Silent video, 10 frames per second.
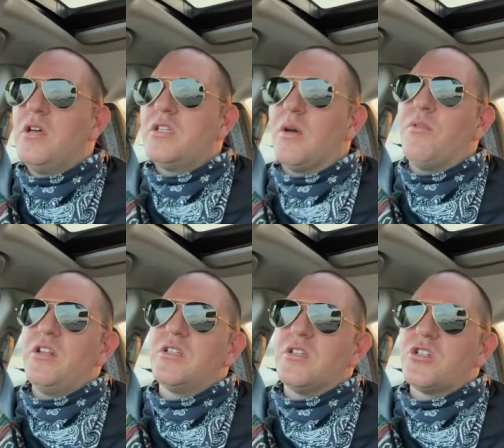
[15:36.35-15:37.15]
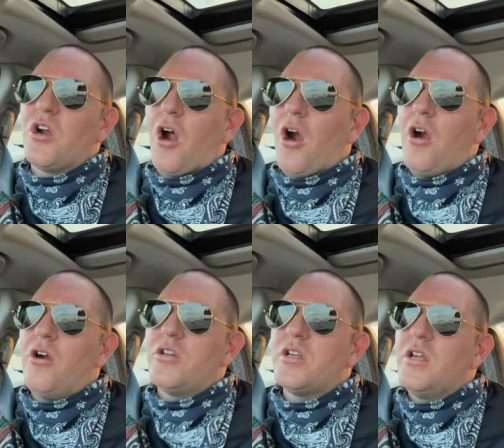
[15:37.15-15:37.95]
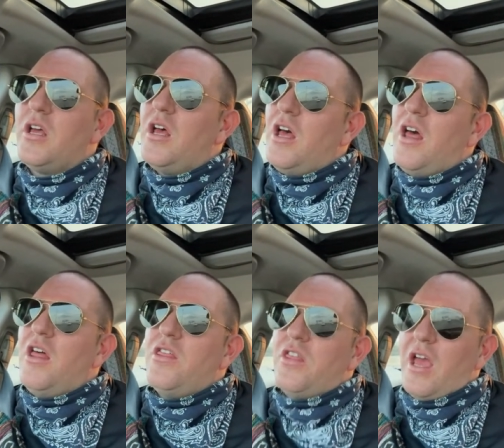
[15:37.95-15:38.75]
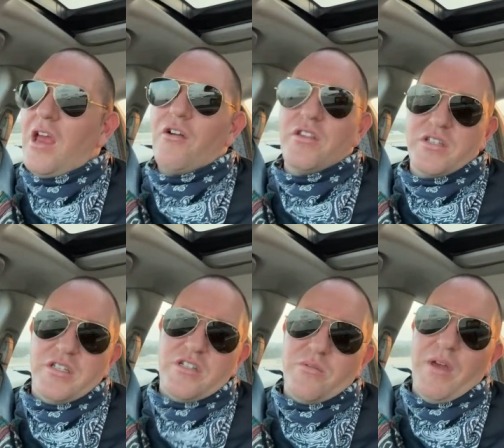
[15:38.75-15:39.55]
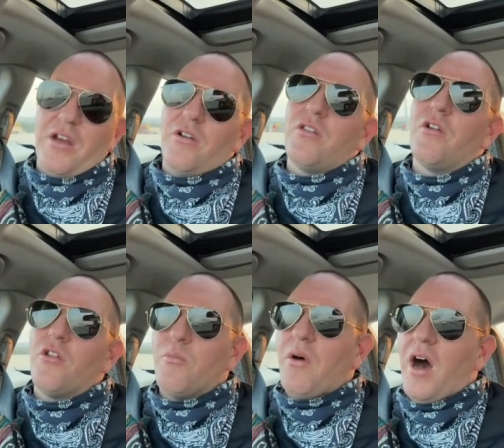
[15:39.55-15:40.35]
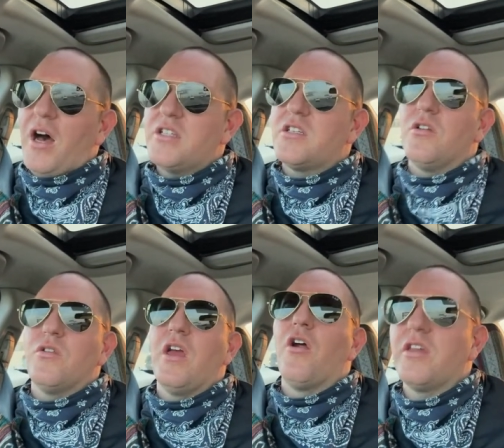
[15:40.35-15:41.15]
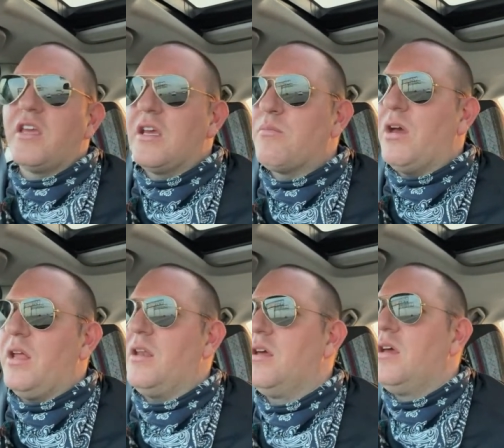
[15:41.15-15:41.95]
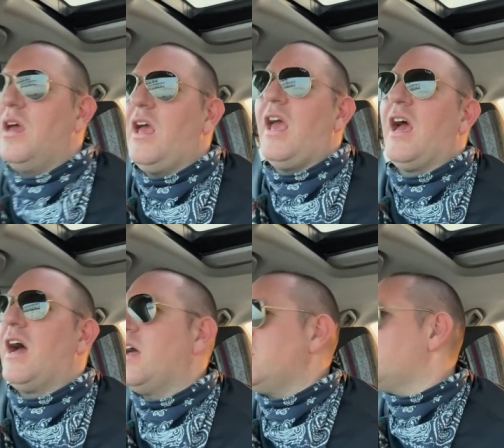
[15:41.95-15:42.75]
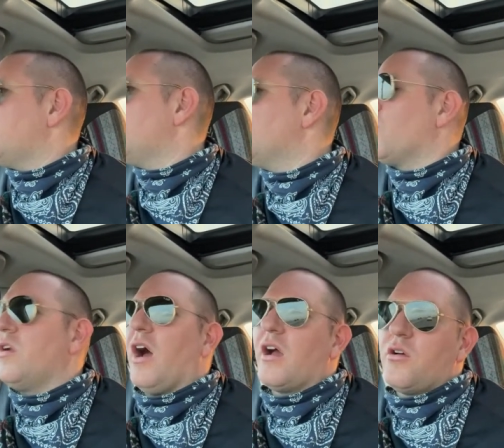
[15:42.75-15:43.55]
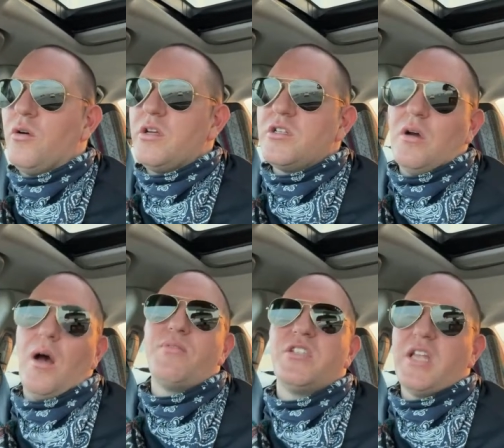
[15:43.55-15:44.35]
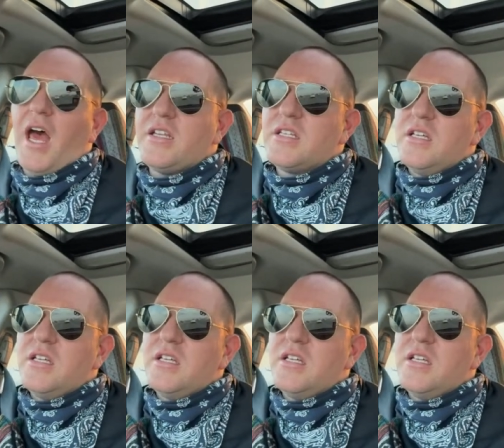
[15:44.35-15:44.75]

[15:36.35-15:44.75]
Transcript: Somebody's in charge, they are the decision maker, they're the boss, they are the kingpin, and you are not going to upset